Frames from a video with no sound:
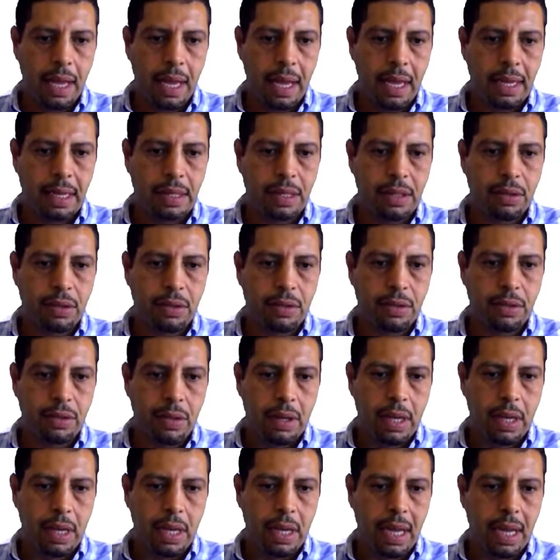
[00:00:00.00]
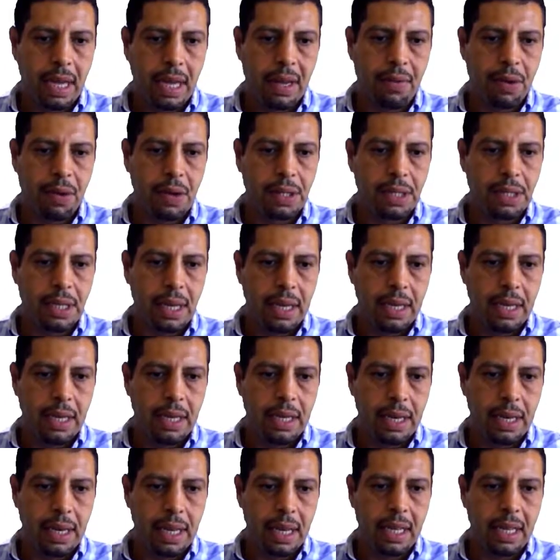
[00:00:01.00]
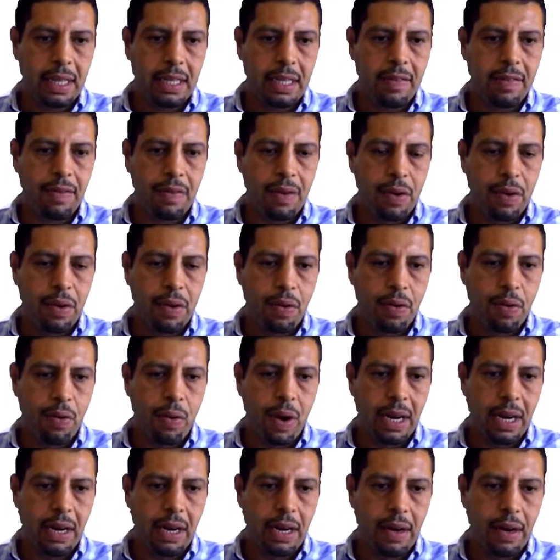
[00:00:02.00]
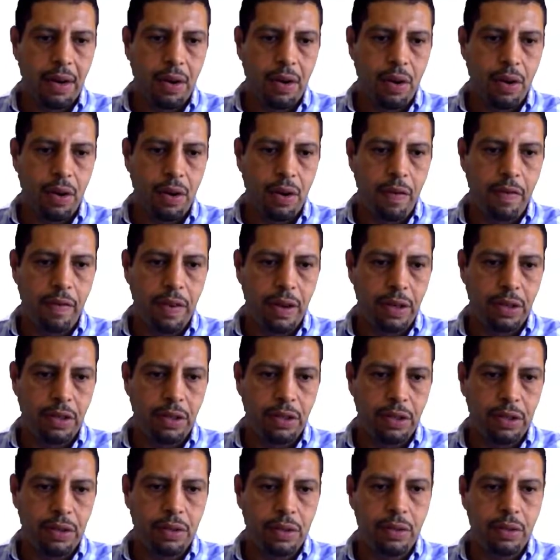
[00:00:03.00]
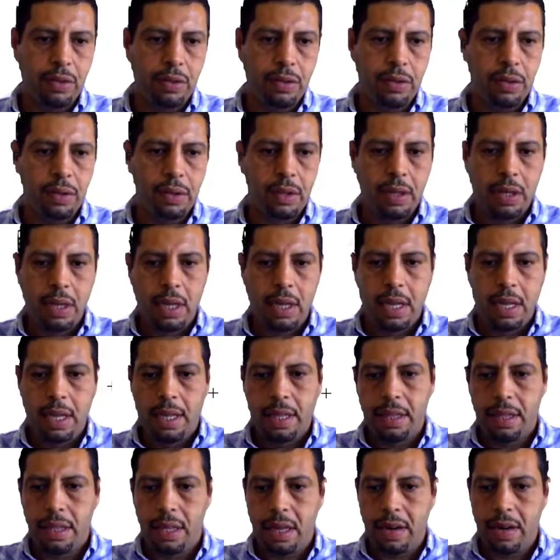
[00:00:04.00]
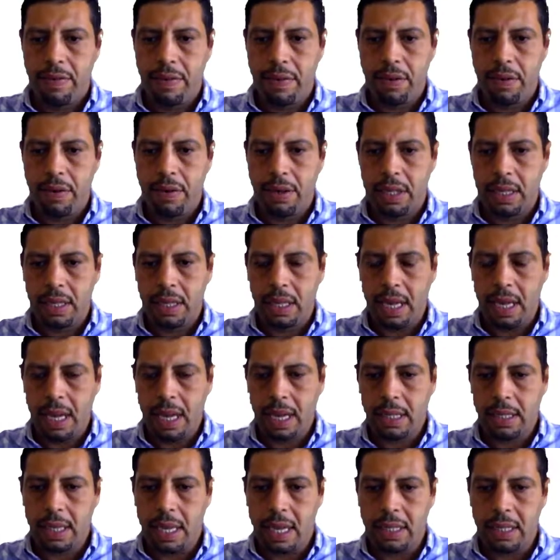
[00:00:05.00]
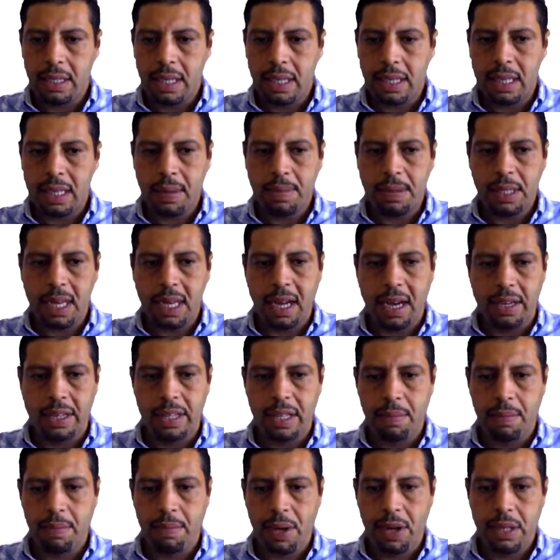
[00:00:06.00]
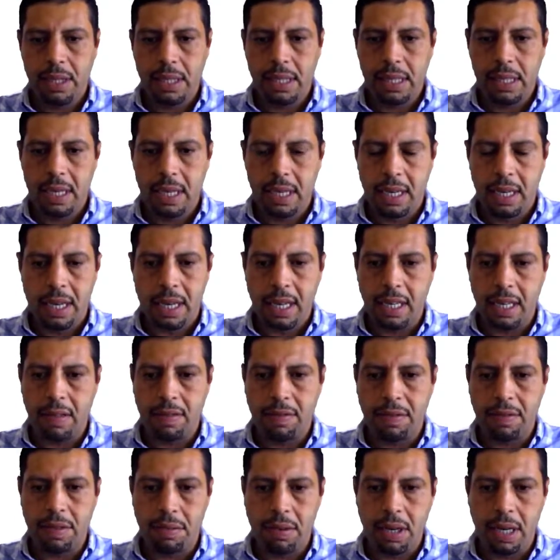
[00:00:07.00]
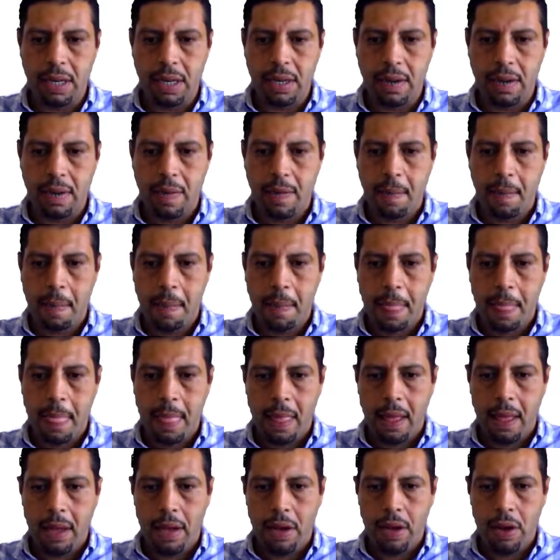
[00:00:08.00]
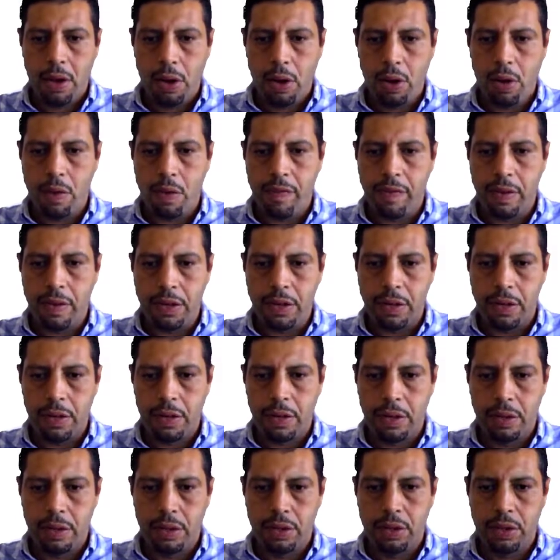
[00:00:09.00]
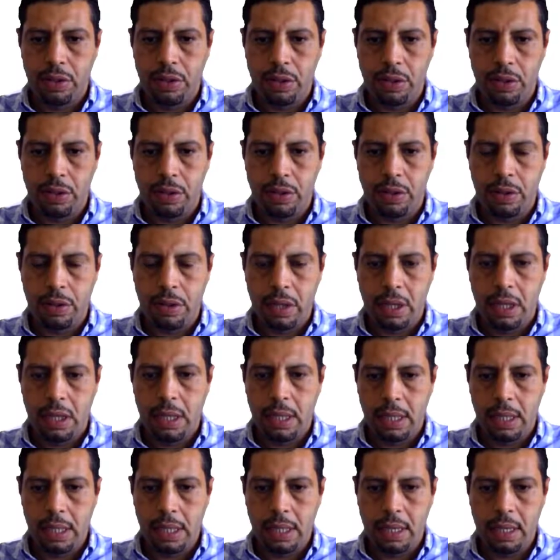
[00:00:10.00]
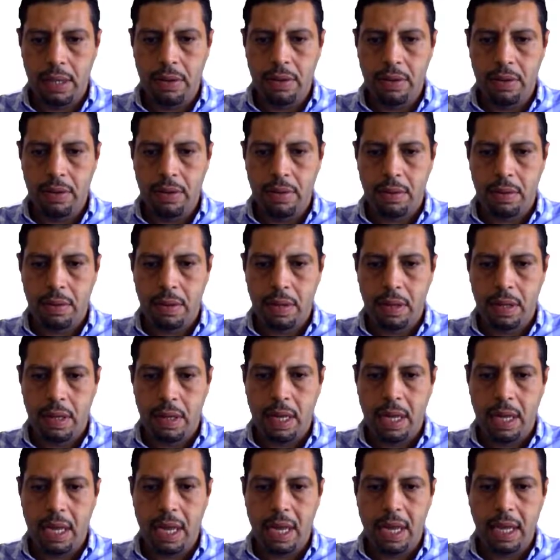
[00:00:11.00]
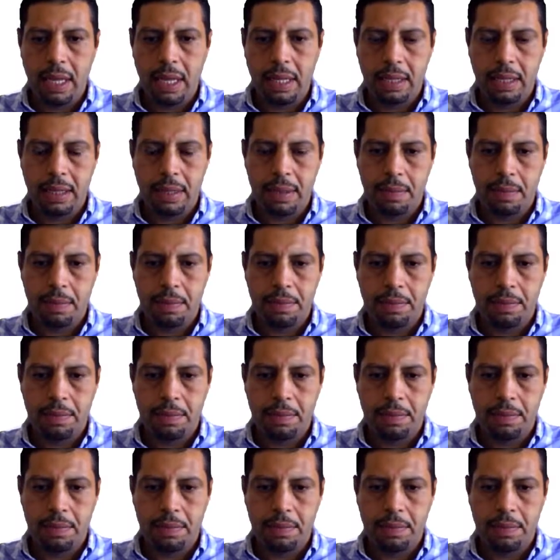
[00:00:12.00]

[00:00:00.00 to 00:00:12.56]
x2 equals negative 1 over 2. Therefore, the x-intercepts are the points negative 3 over 2, 0, and